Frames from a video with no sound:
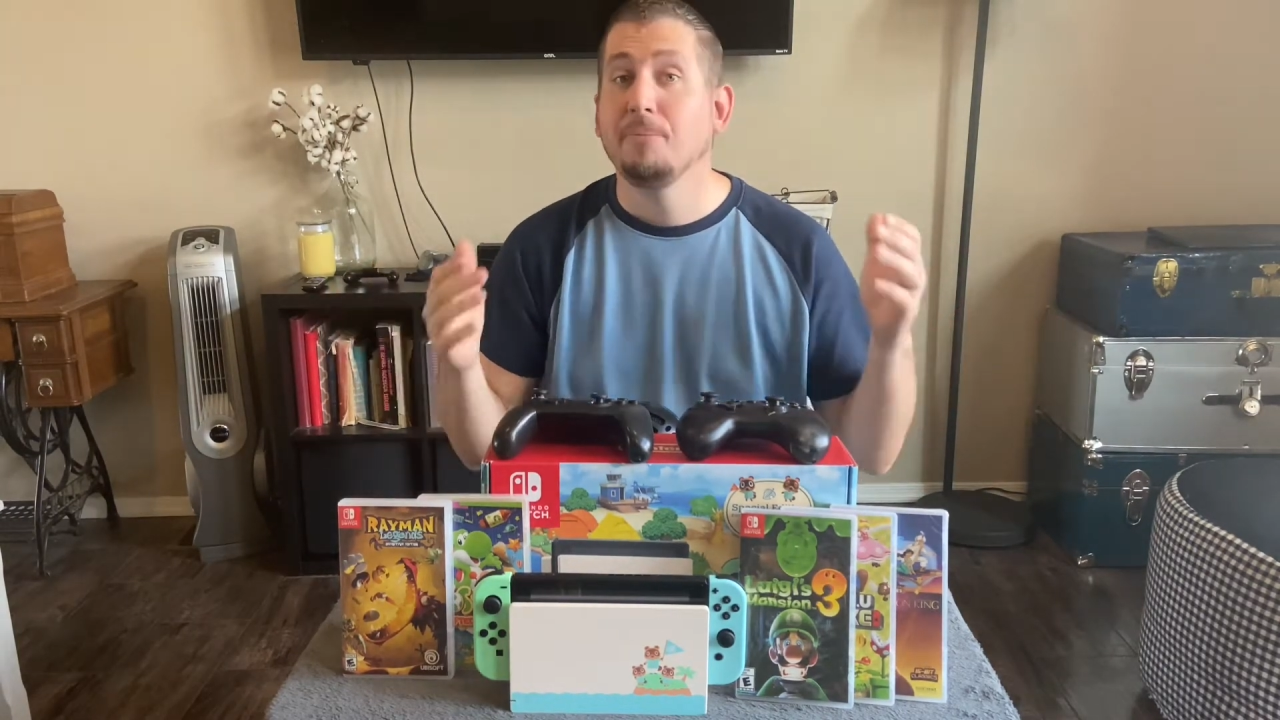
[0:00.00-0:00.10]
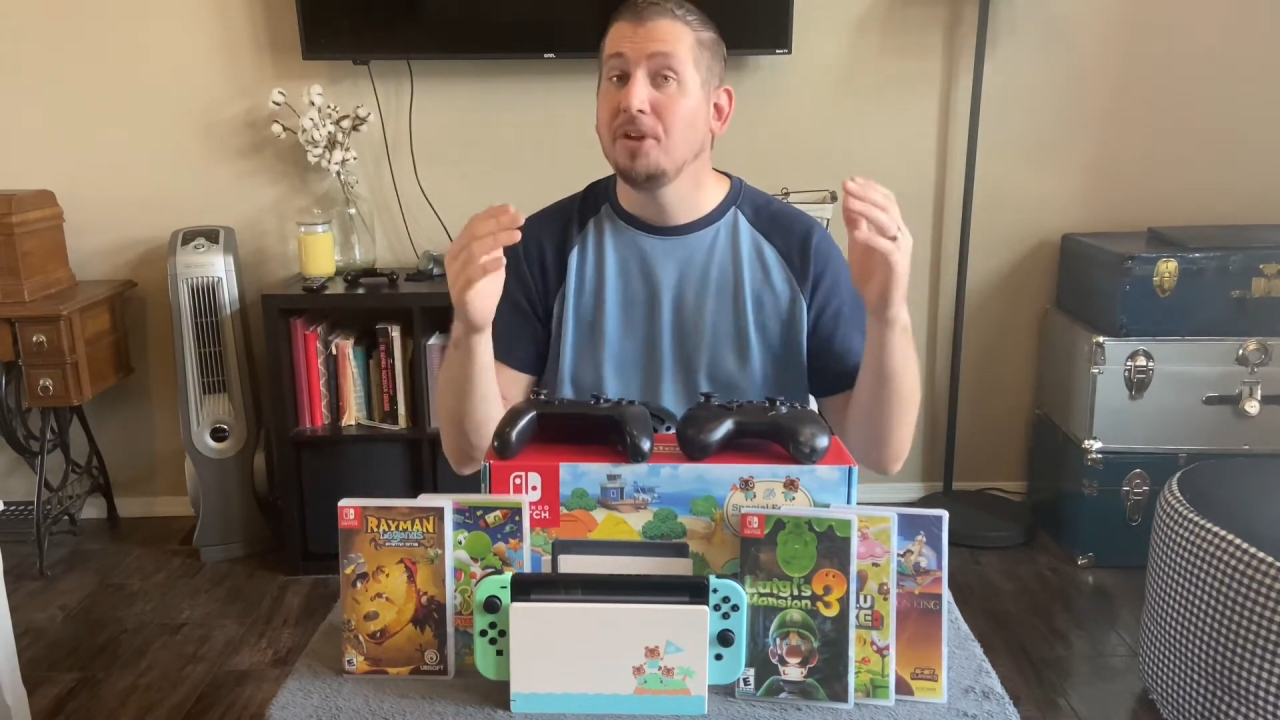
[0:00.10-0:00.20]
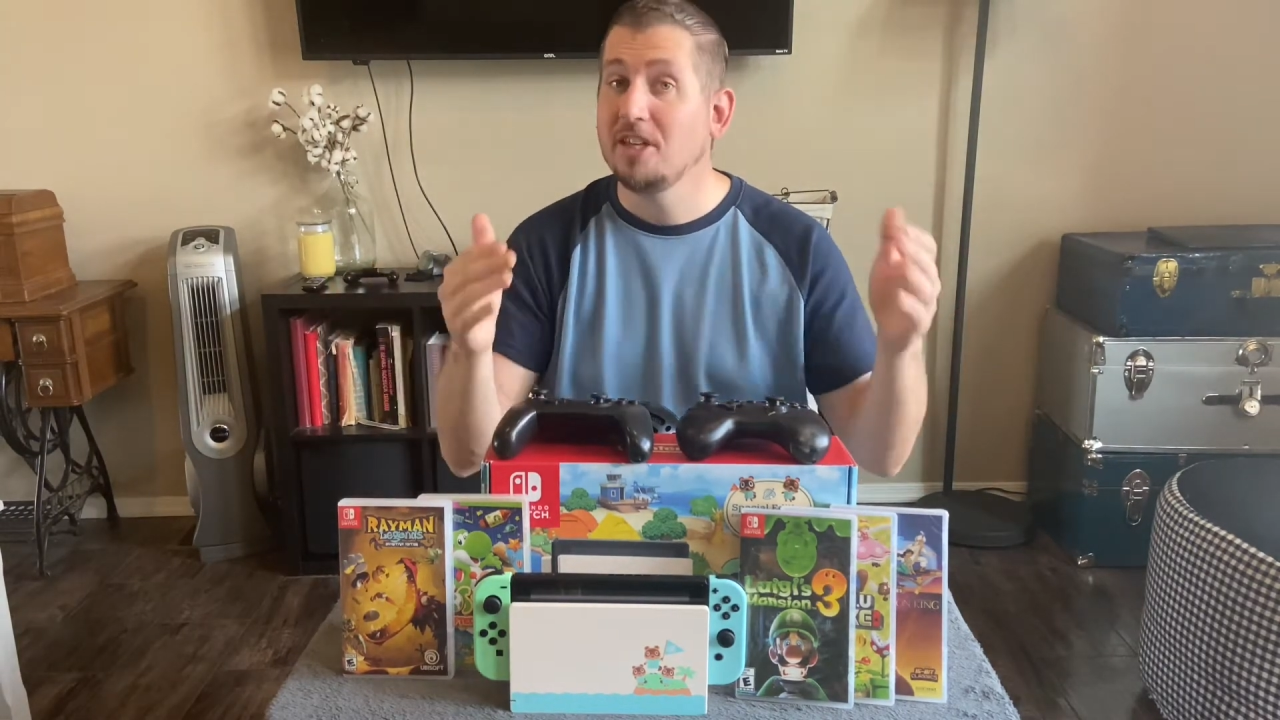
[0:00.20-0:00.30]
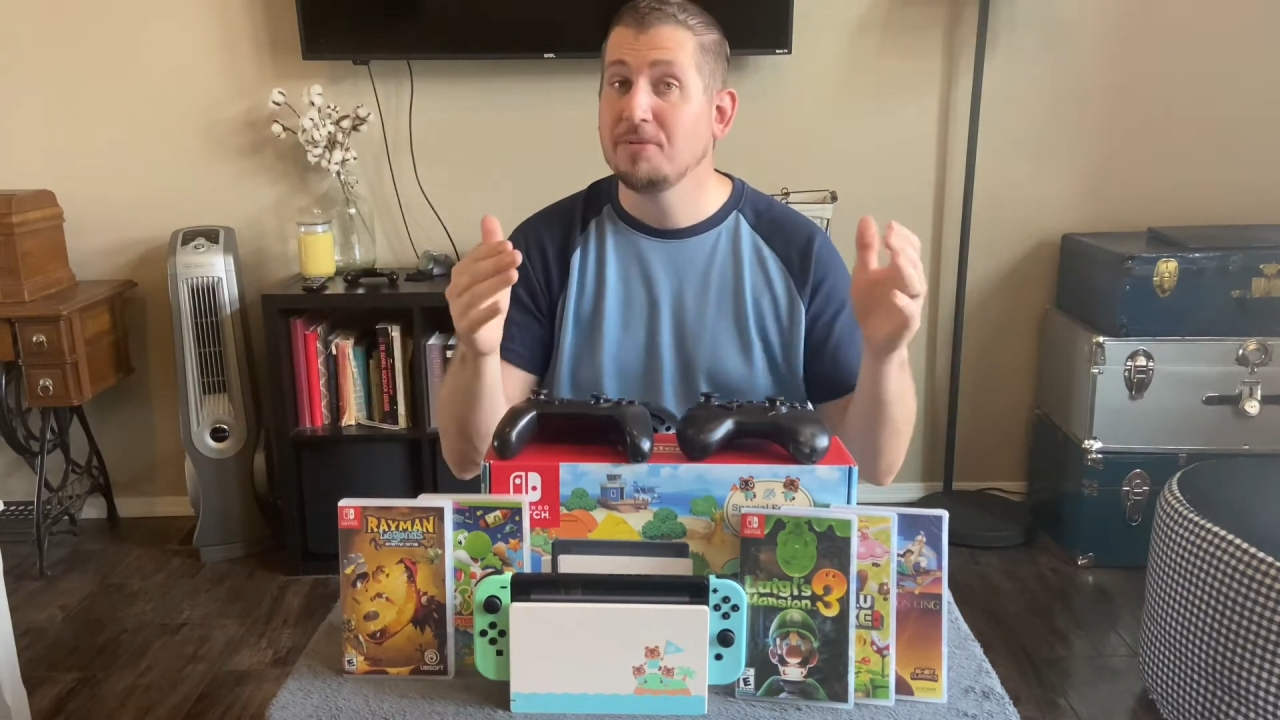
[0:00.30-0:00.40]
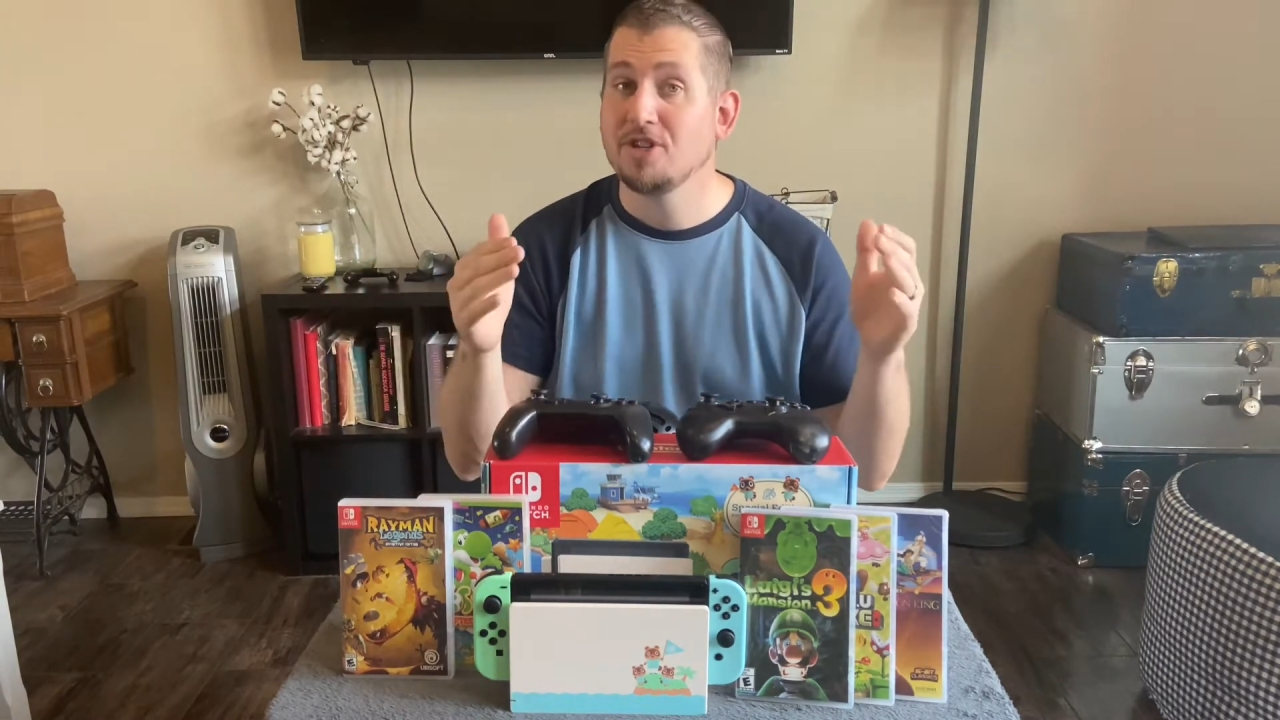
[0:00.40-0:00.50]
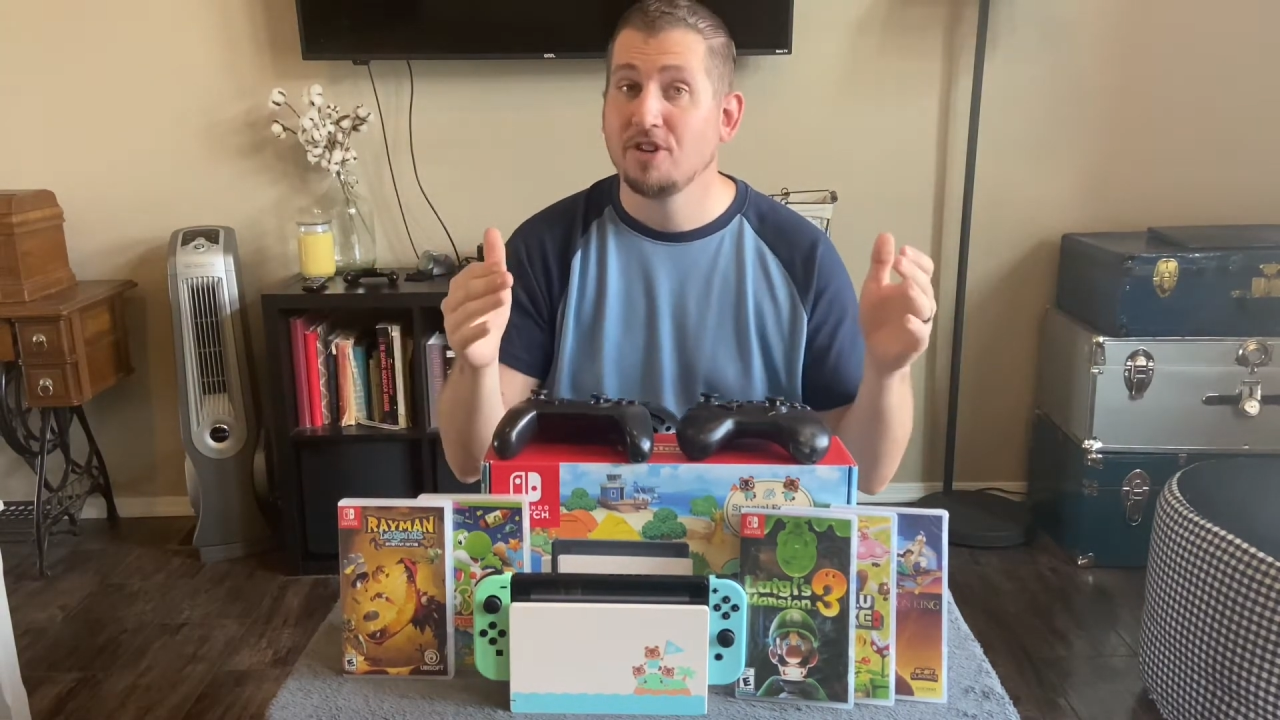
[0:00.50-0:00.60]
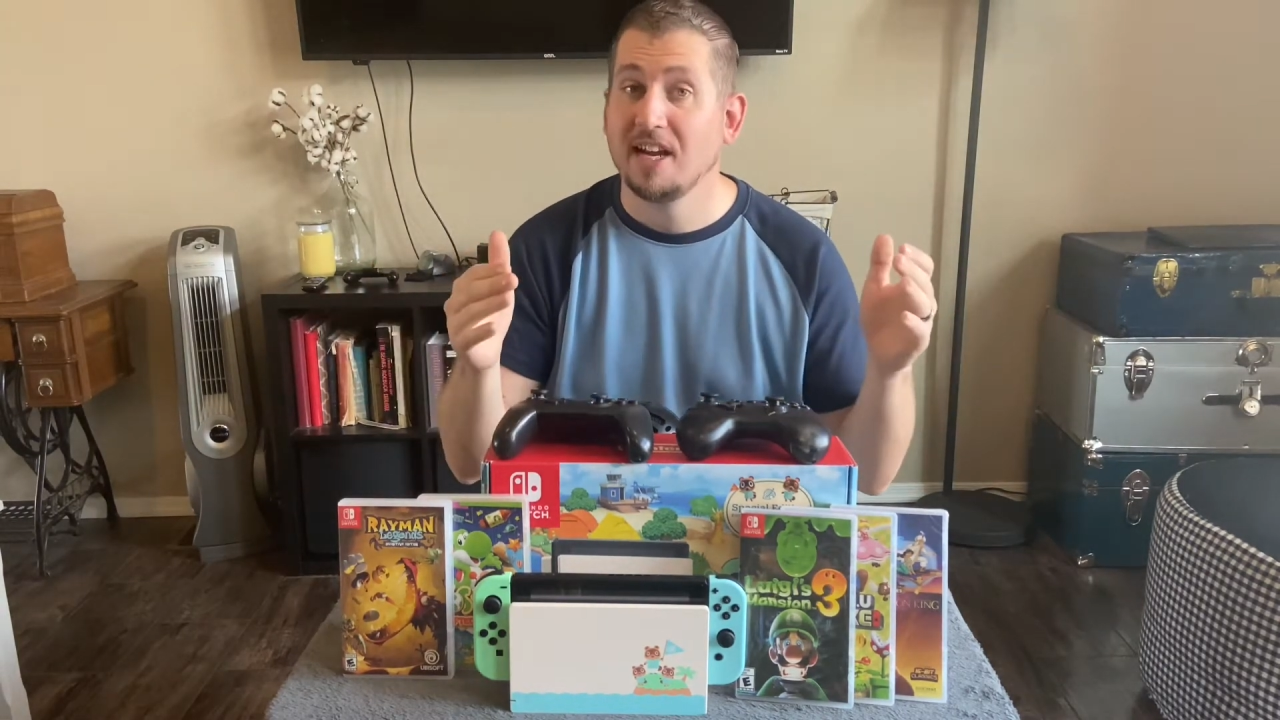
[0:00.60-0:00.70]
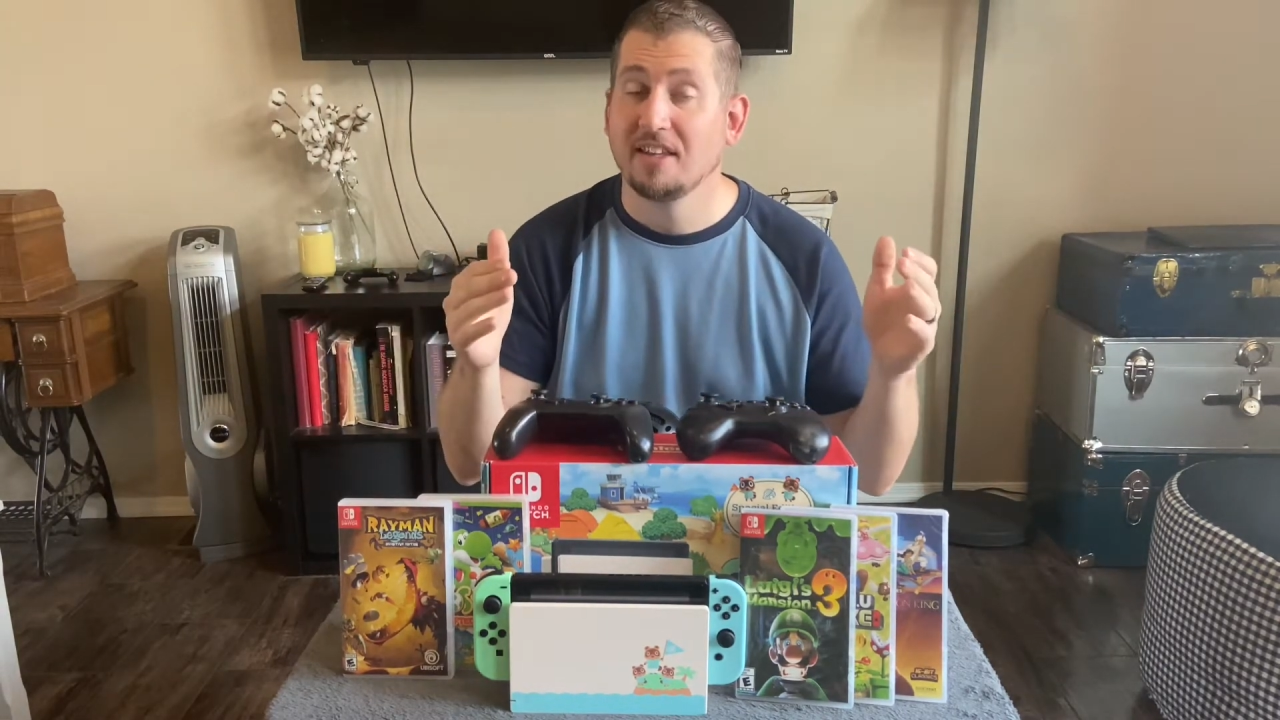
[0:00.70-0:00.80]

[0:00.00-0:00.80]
please be sure to hit